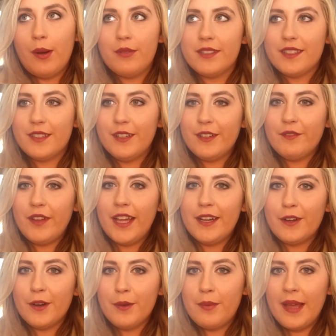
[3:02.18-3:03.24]
what was a good
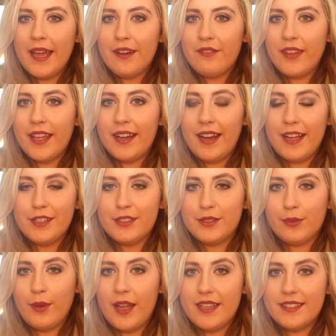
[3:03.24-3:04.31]
event or a bad event. I
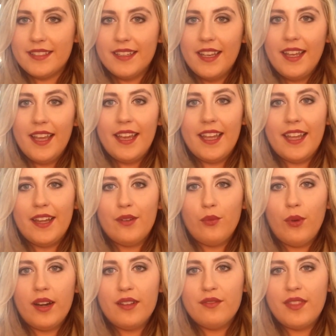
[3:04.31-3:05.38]
just went.
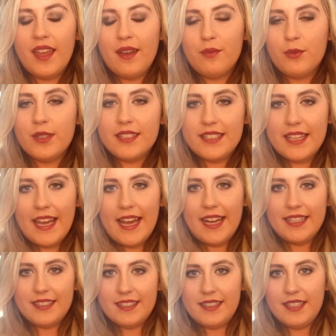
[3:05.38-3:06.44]
And one of them was
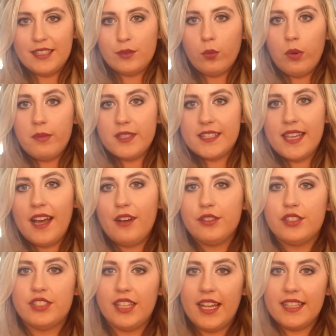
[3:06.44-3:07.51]
at this woman's
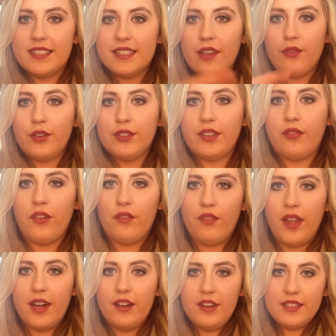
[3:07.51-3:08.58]
house. She had several different
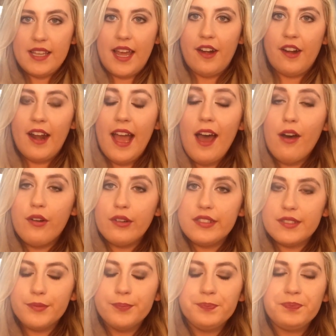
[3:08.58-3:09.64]
vendors at her
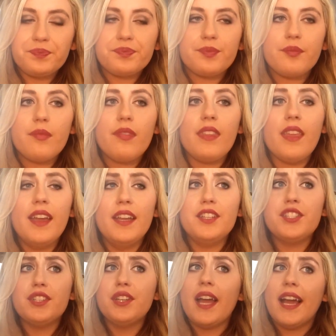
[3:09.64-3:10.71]
house,
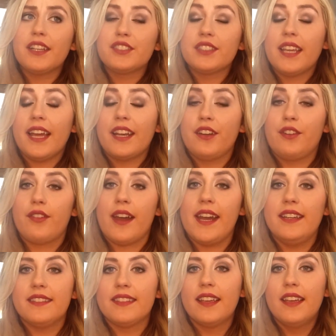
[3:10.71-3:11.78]
and she actually had a
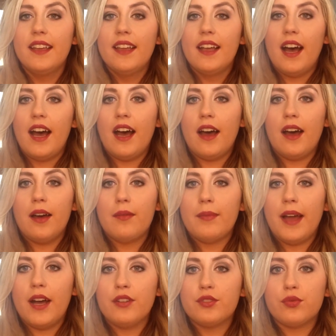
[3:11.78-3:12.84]
great
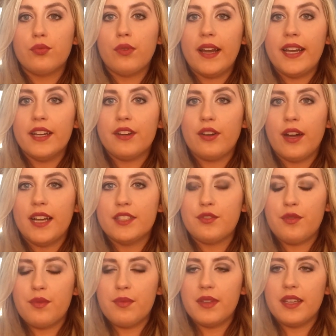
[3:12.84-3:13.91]
house right
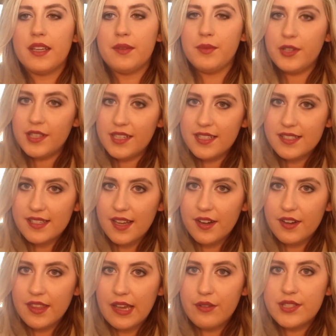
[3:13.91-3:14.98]
across from the community
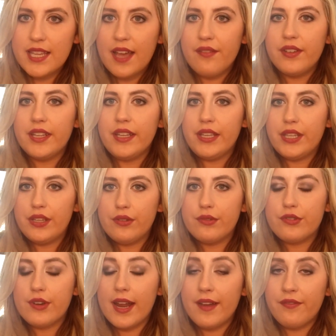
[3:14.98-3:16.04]
center that was having a
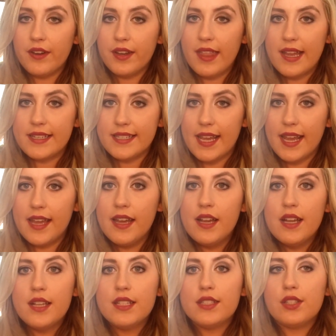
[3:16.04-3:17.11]
huge craft fair that day.
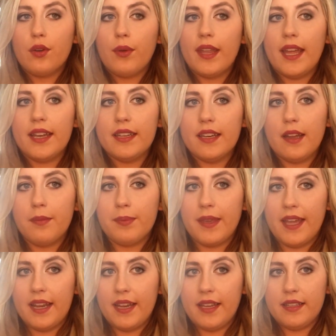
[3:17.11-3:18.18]
So we ended up
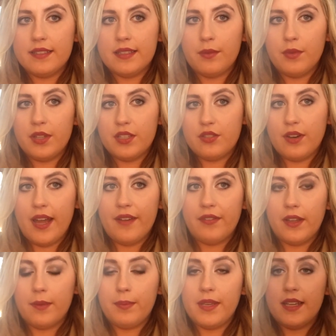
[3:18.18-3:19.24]
getting some of the
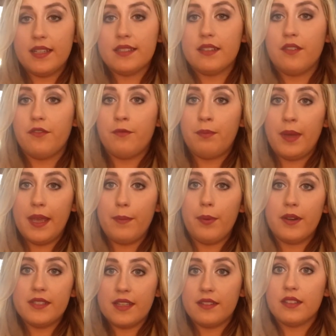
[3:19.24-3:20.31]
traffic because of
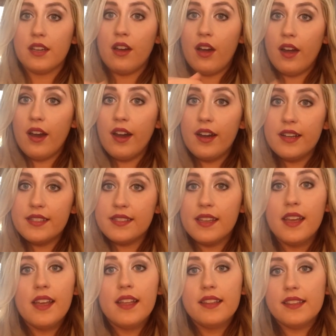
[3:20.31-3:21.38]
papers on the cars
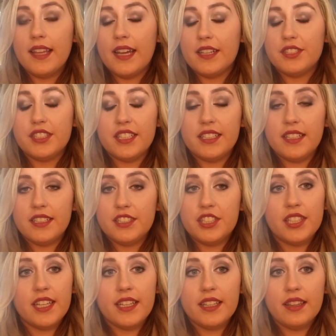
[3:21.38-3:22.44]
that
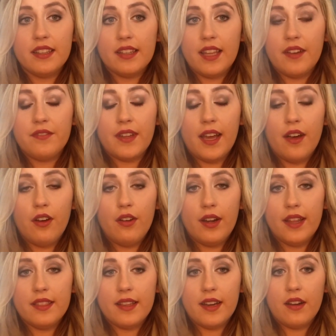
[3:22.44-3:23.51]
she left
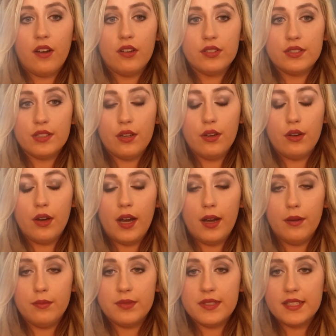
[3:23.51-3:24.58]
out, and then
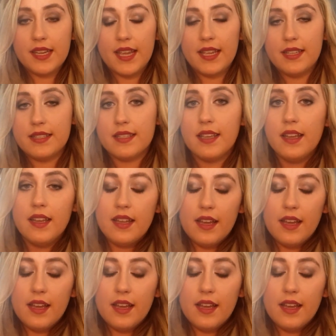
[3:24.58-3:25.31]
also stakes